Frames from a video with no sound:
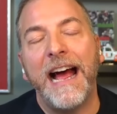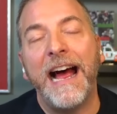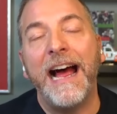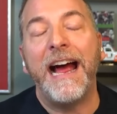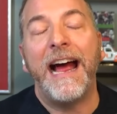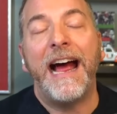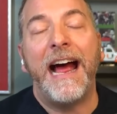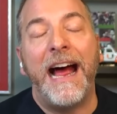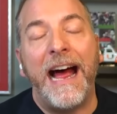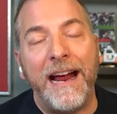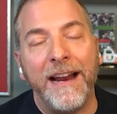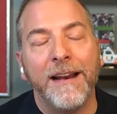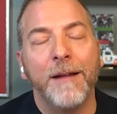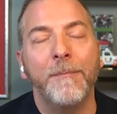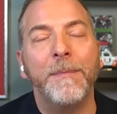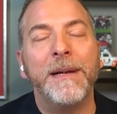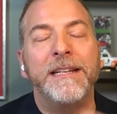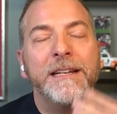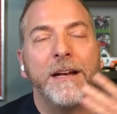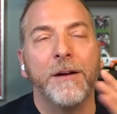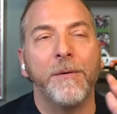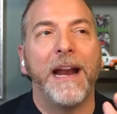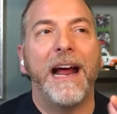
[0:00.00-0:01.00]
Let me
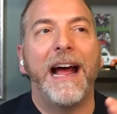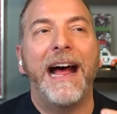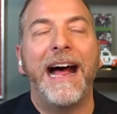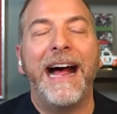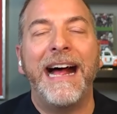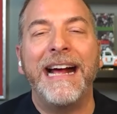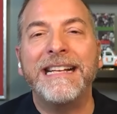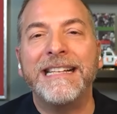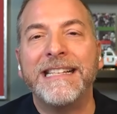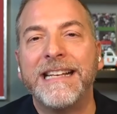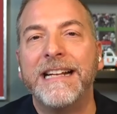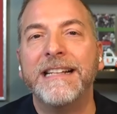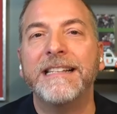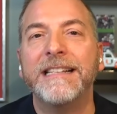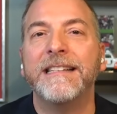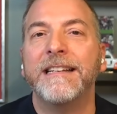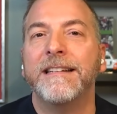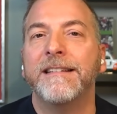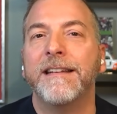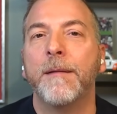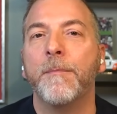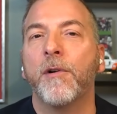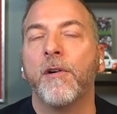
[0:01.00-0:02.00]
tell you what I sense, that
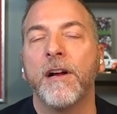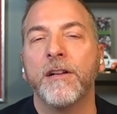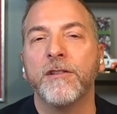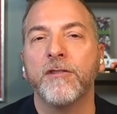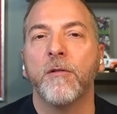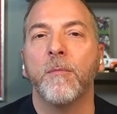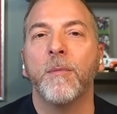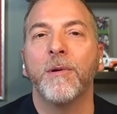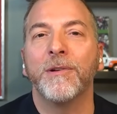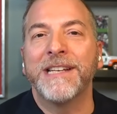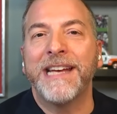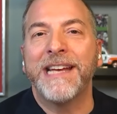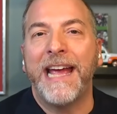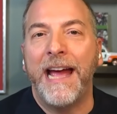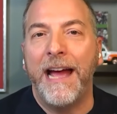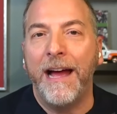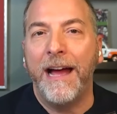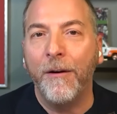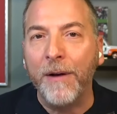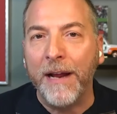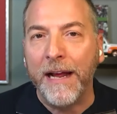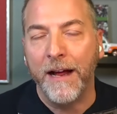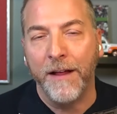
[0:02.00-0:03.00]
Democrats are almost
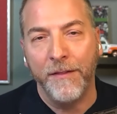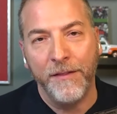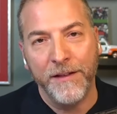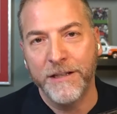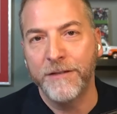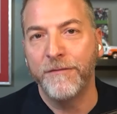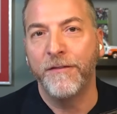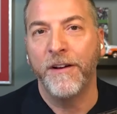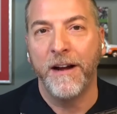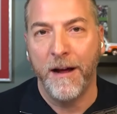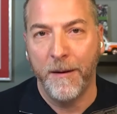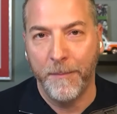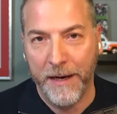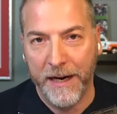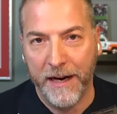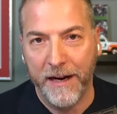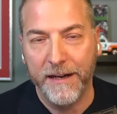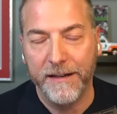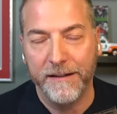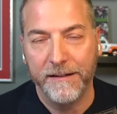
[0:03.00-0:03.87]
counting on this phenomenon,